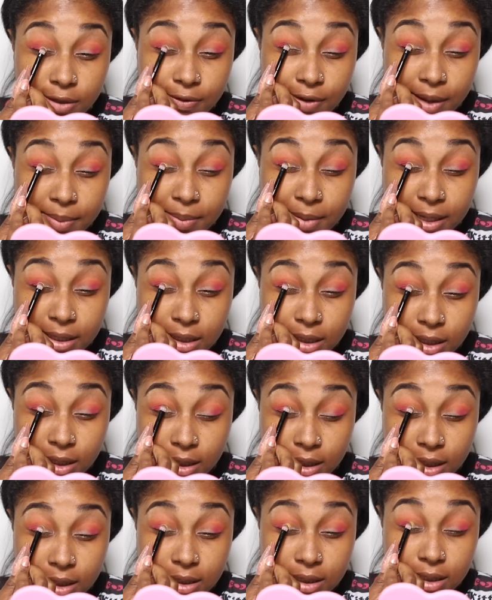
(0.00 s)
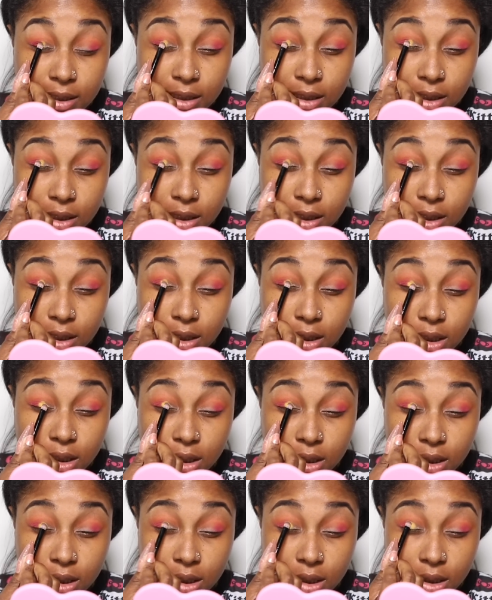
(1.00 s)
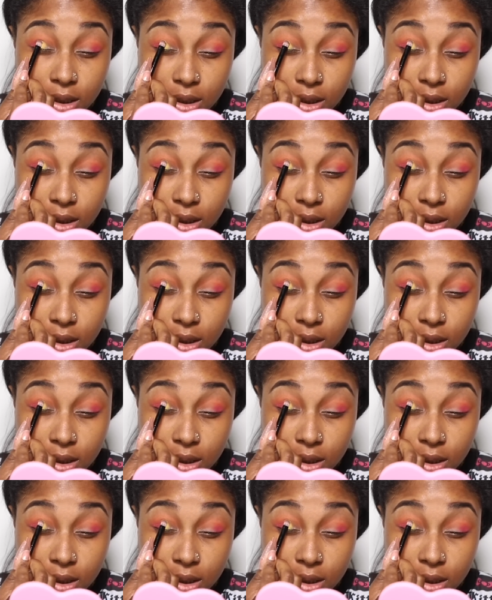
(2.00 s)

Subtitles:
je vais mettre ici,